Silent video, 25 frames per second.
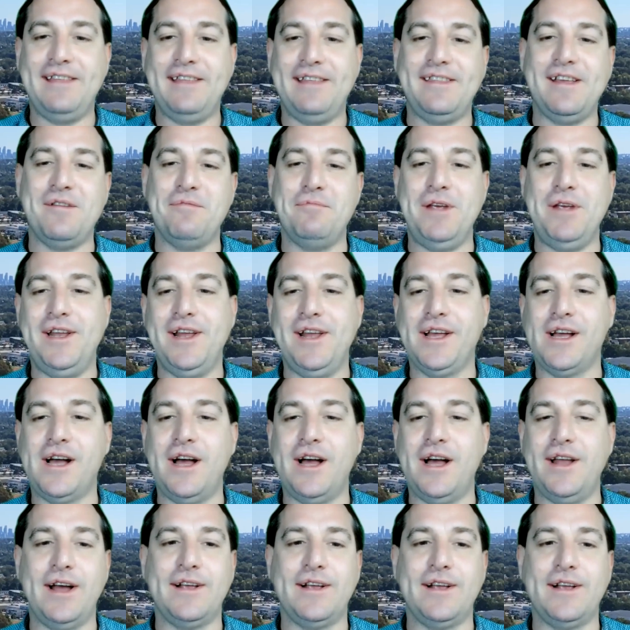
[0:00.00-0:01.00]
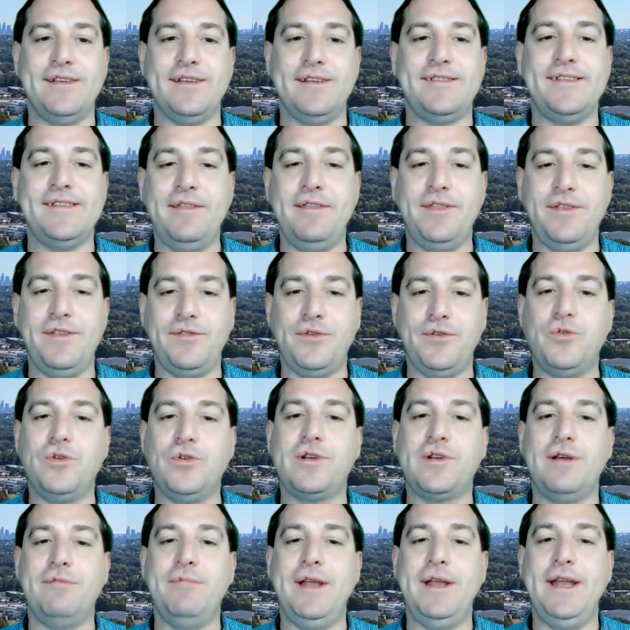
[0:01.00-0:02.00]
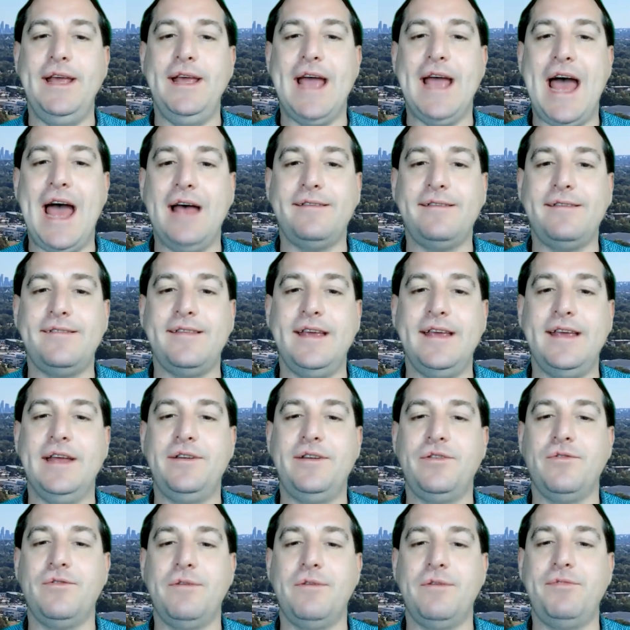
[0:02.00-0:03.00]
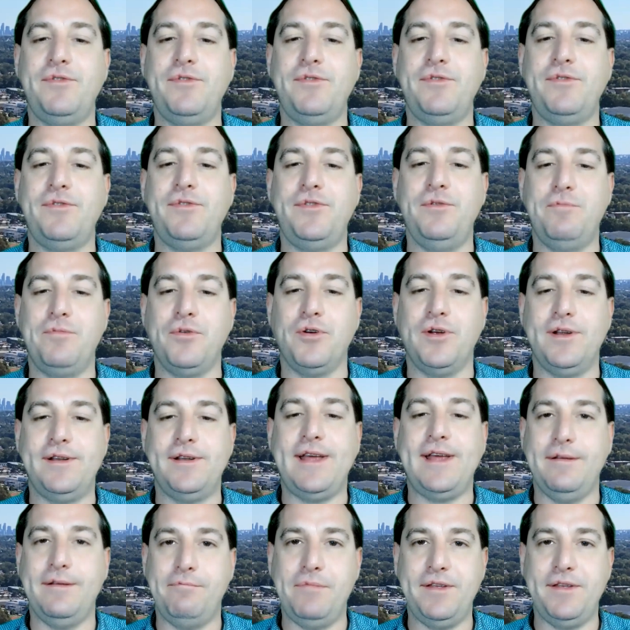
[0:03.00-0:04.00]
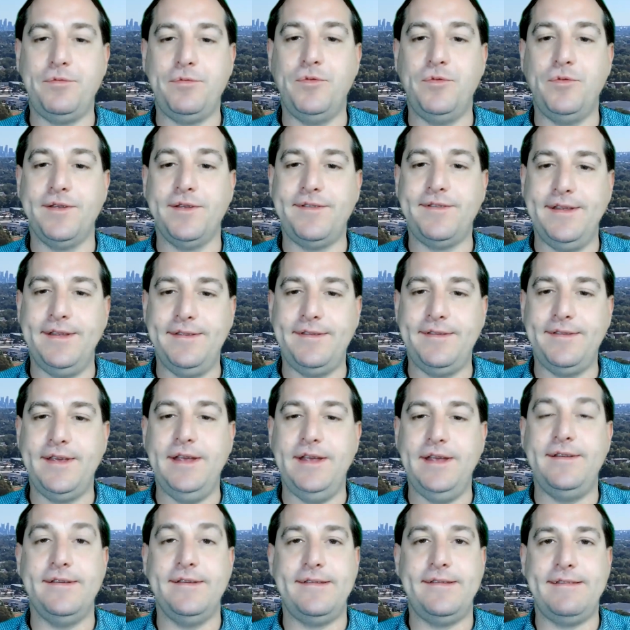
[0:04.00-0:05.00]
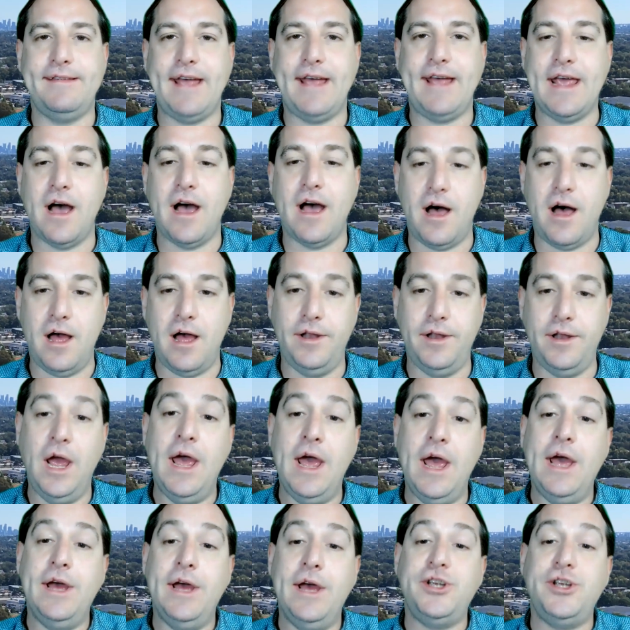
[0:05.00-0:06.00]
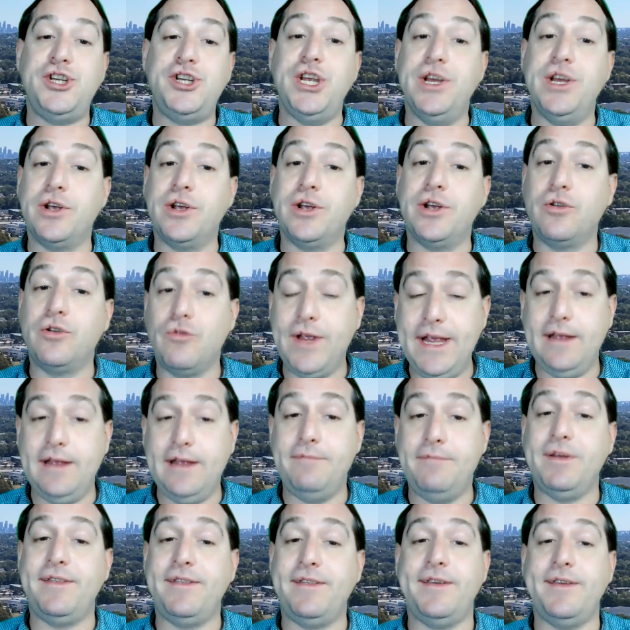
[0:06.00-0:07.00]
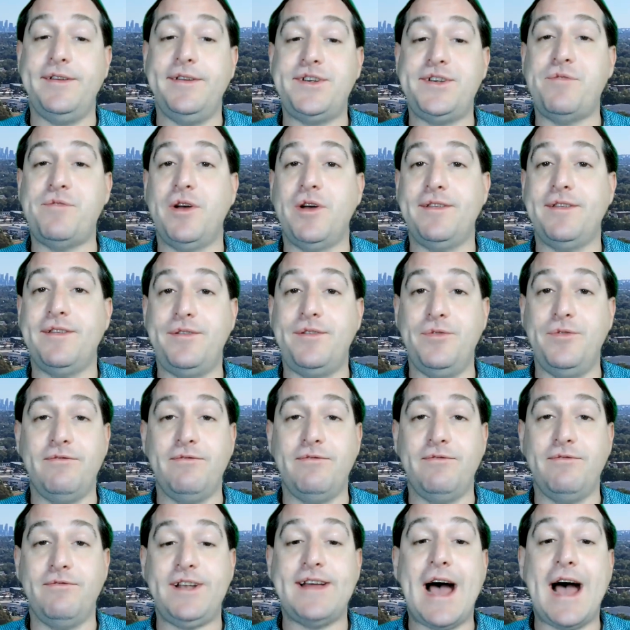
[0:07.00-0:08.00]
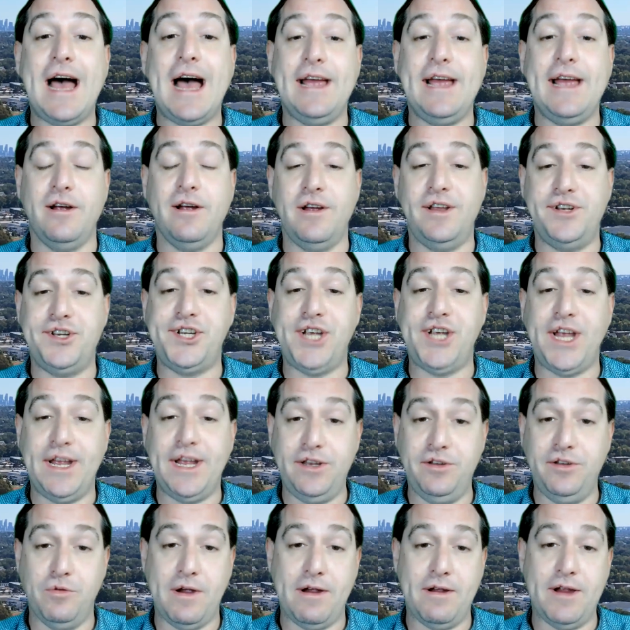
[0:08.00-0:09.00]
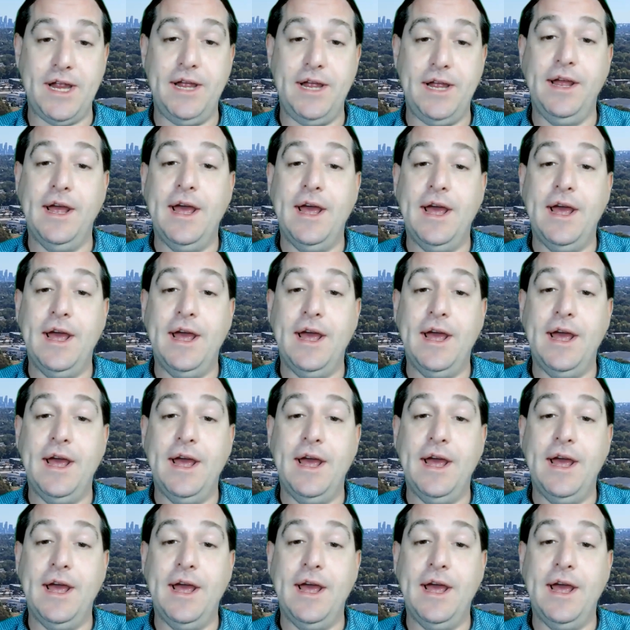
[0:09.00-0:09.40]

At their meeting on August 9th, the school committee asked the interim superintendent, Ms. Wilcinski, to stay on. She agreed, but said she wants to retire in January.